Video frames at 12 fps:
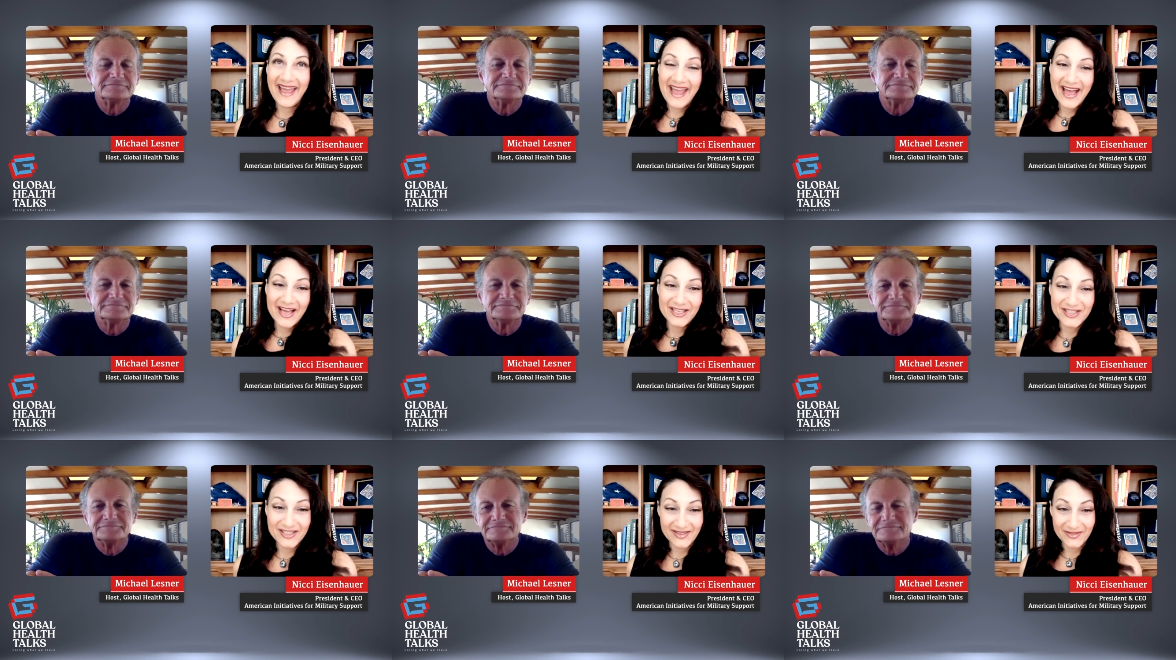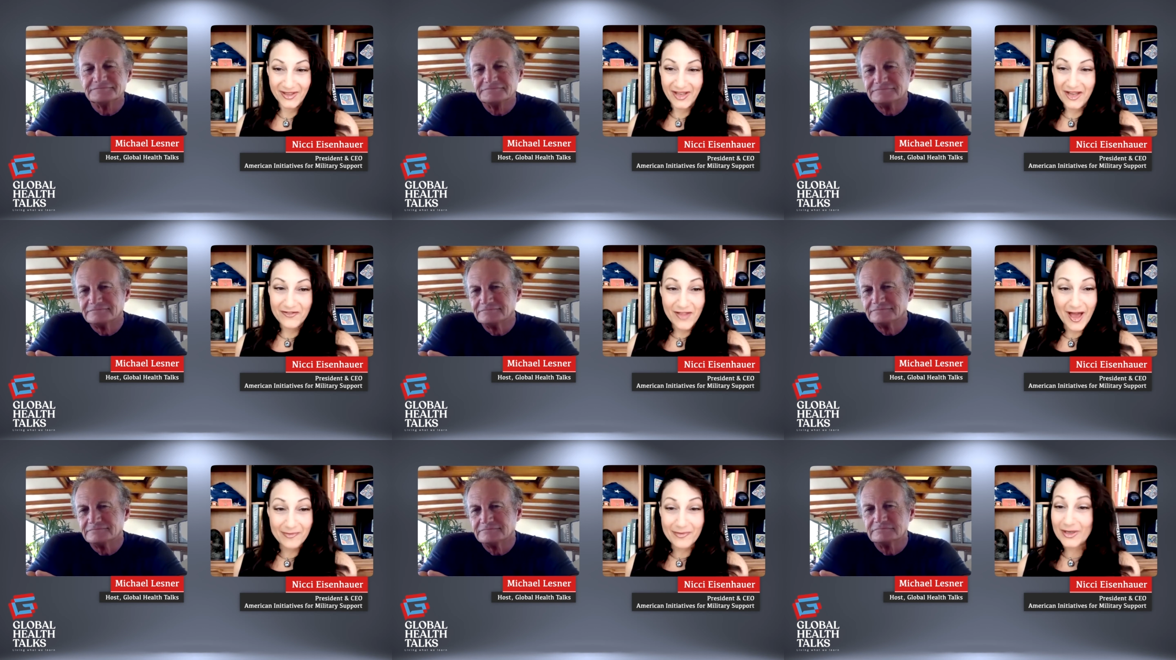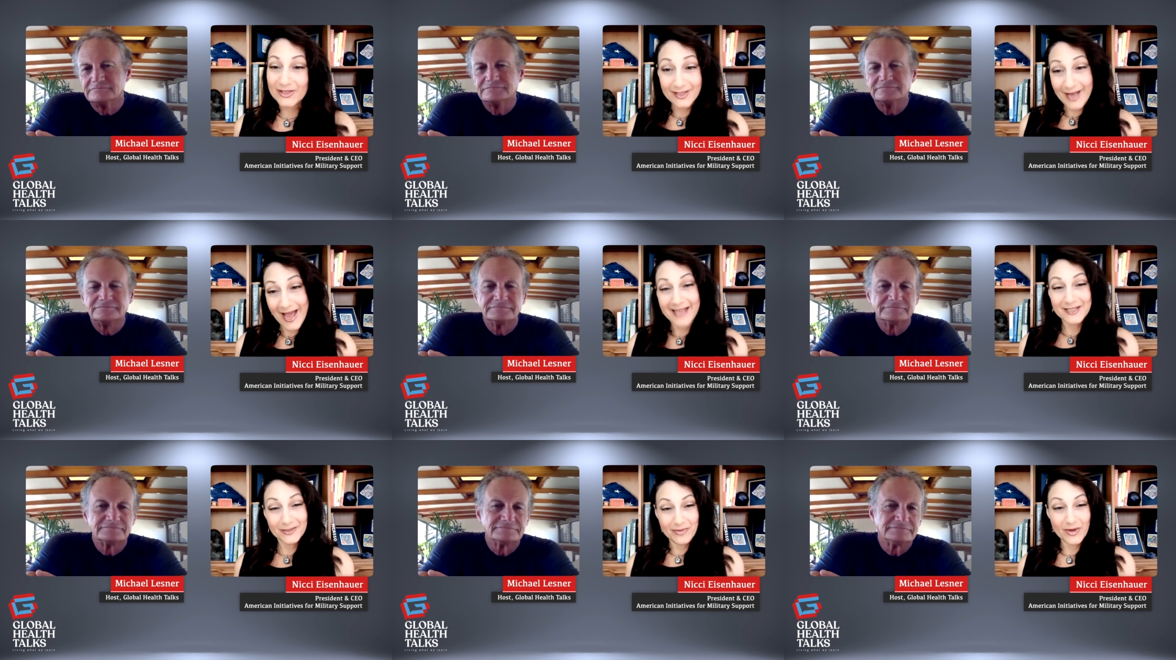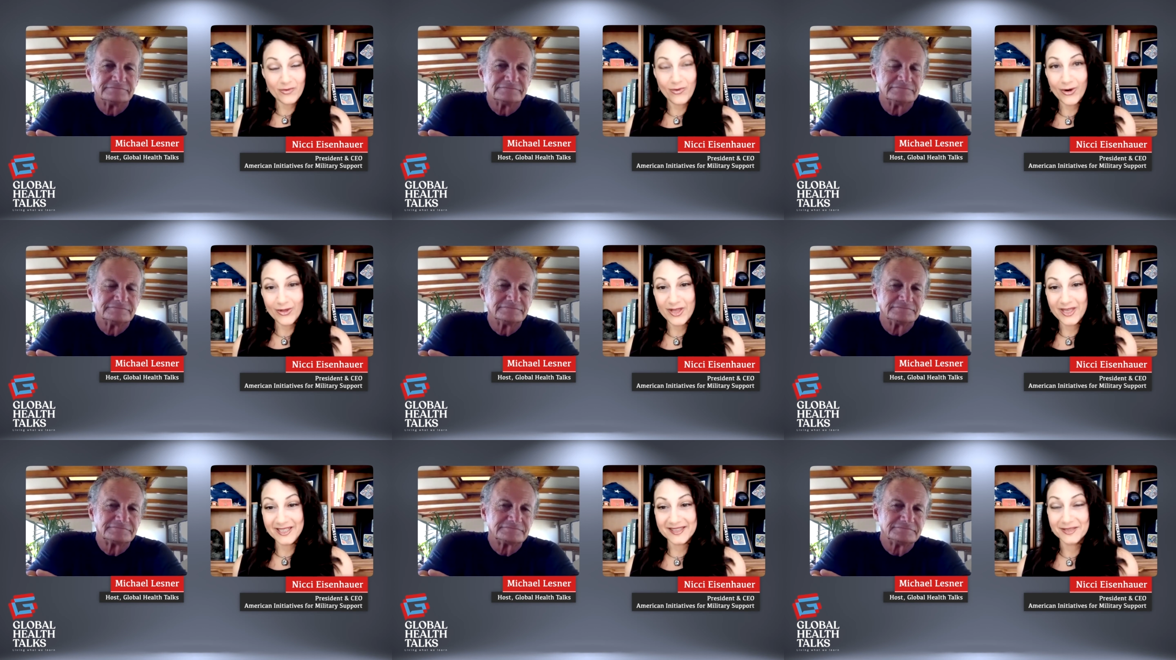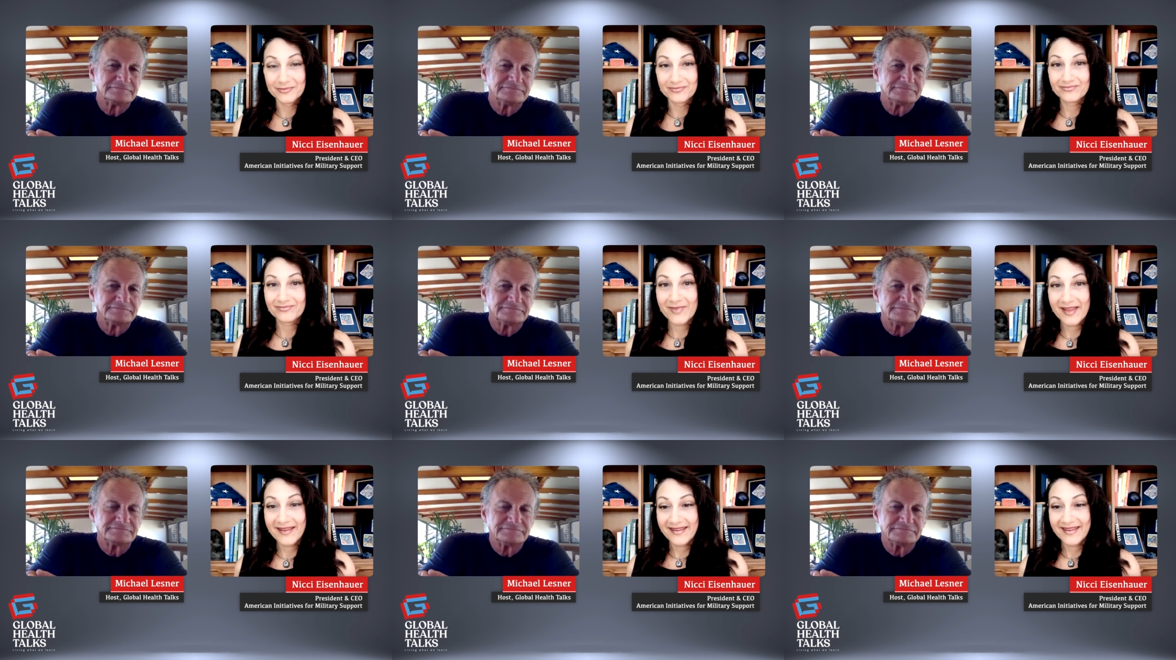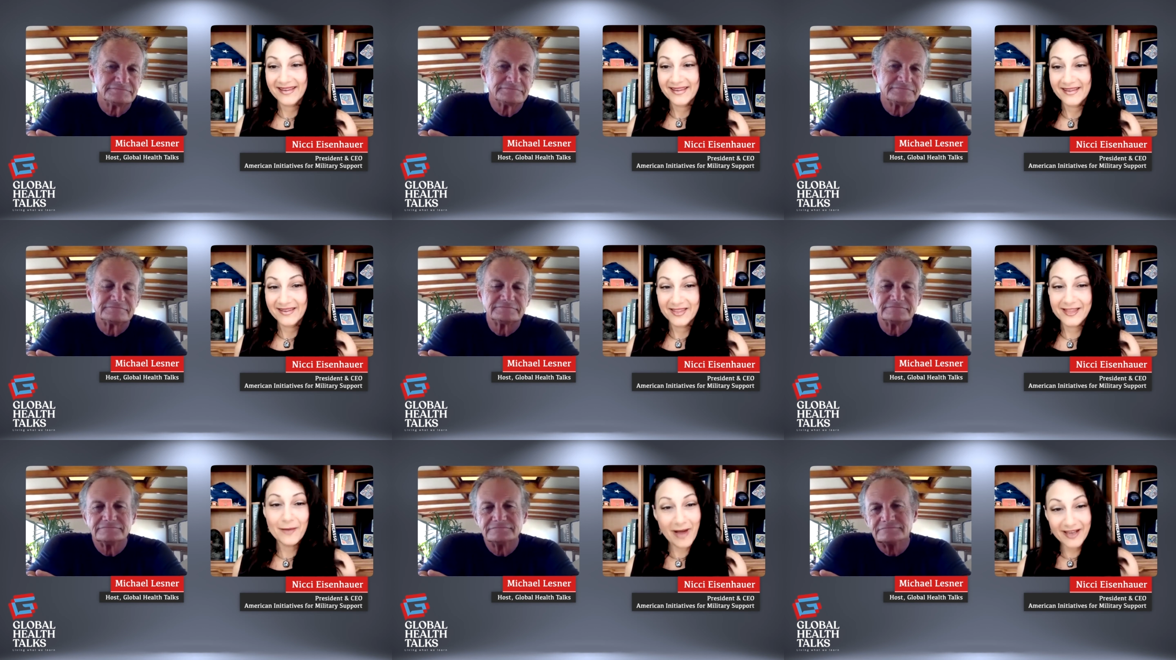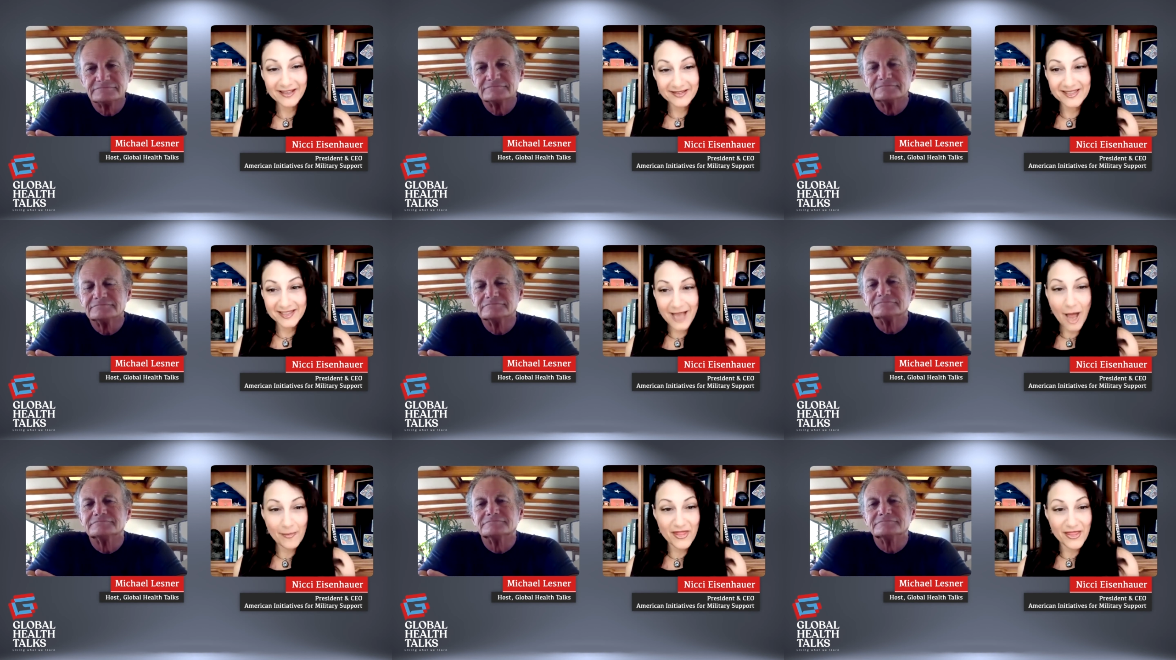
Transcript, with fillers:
Speaker 1: And if that person hasn't been worth it, they might stop